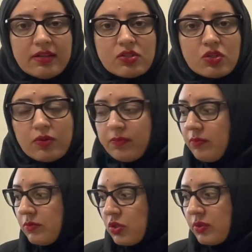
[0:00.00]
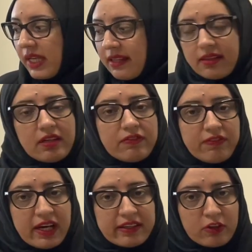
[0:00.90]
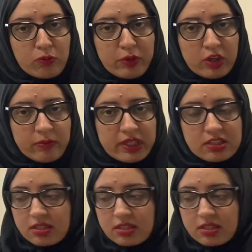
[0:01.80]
to get their final permit.